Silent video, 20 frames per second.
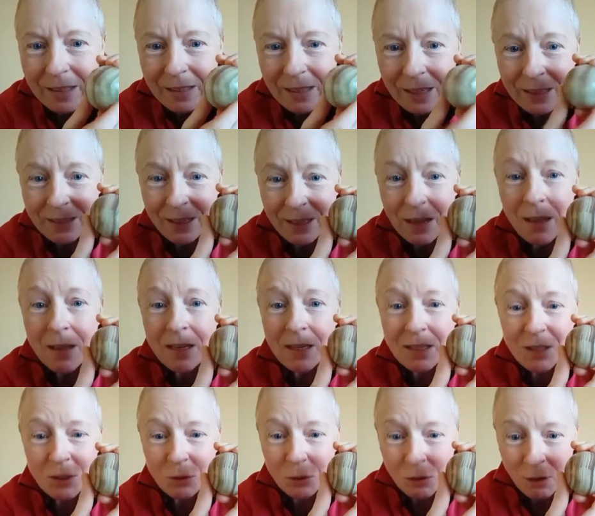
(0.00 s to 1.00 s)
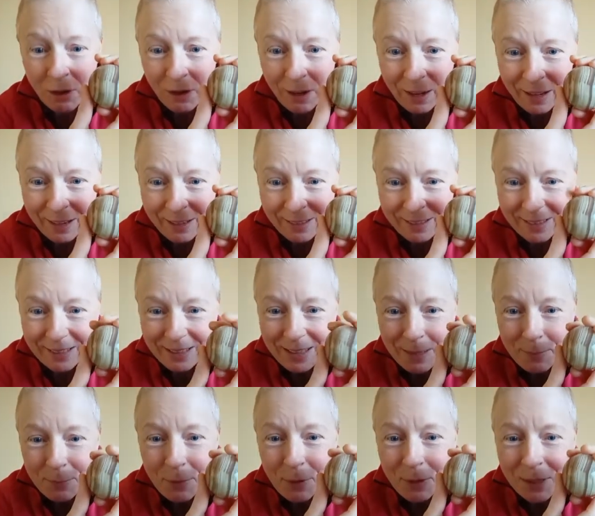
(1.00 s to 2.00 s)
A dinosaur eye.
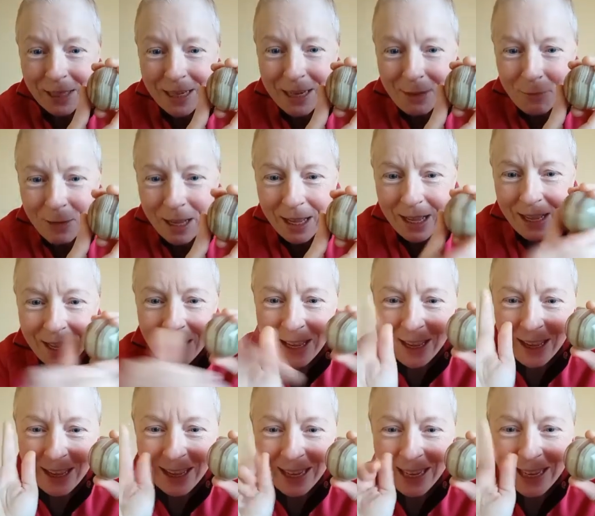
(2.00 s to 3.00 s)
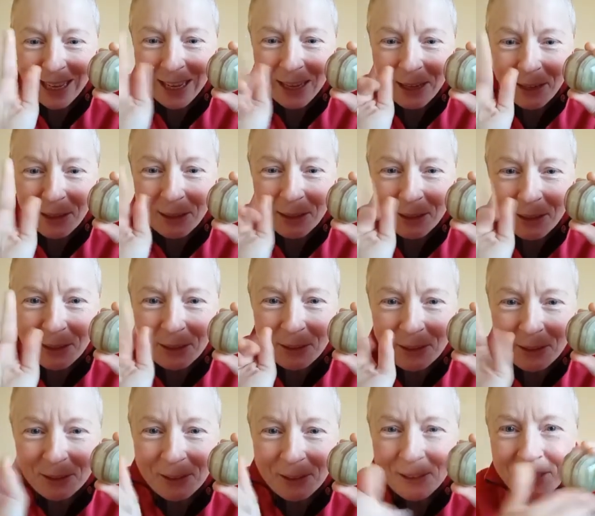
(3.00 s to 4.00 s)
Poriwa.
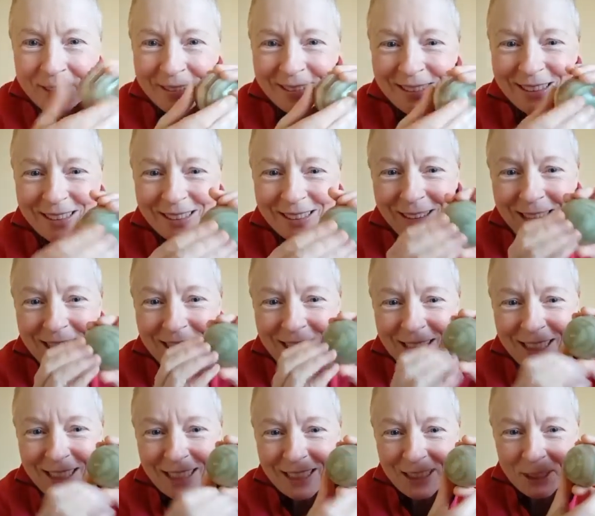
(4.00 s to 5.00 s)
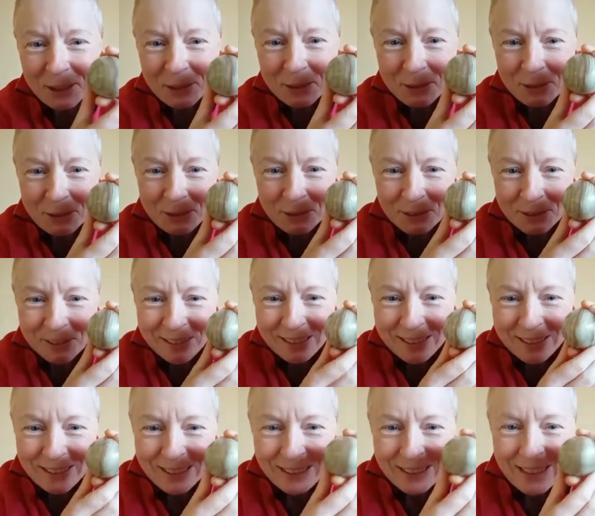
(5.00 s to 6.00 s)
Hello. It's great to see you.
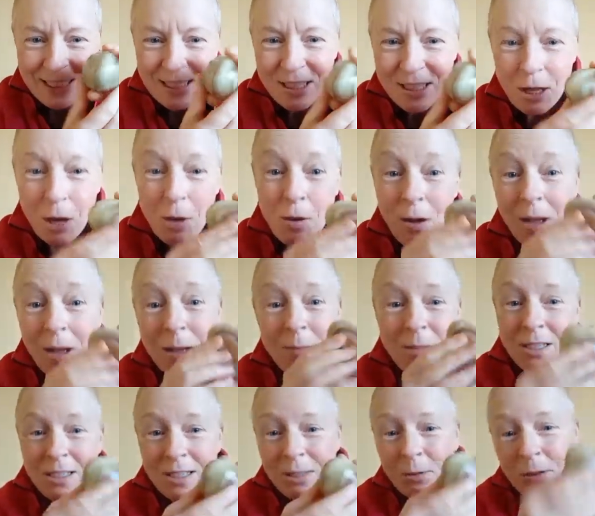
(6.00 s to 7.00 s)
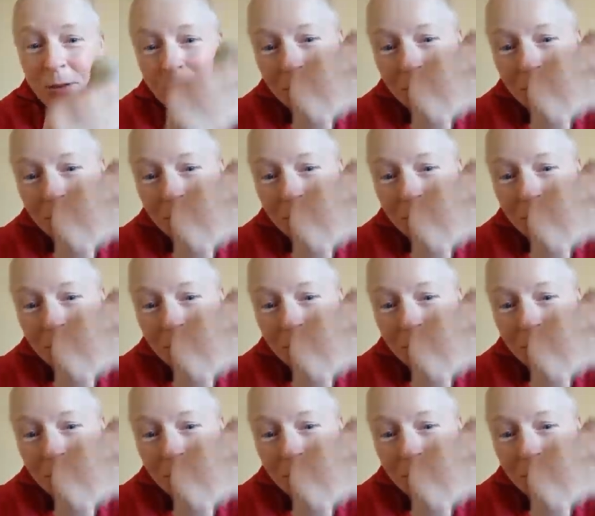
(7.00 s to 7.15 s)
So I'm just doing